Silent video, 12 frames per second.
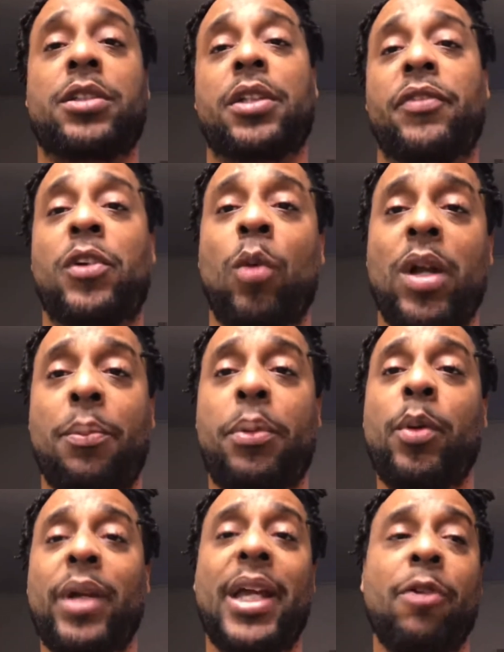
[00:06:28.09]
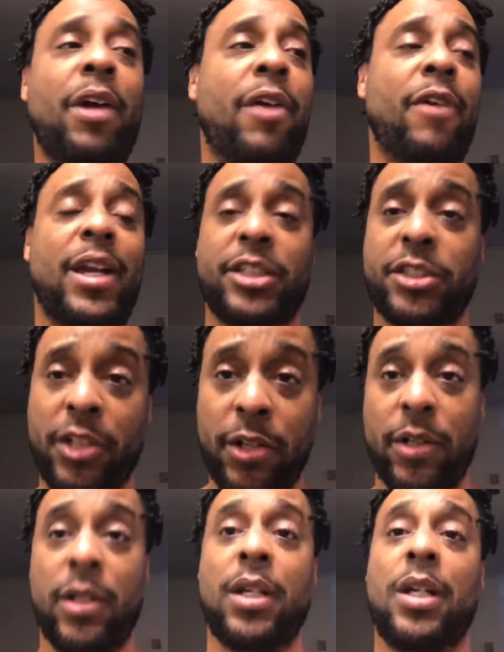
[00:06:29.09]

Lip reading: If you want a Pookie and Ray Ray shirt,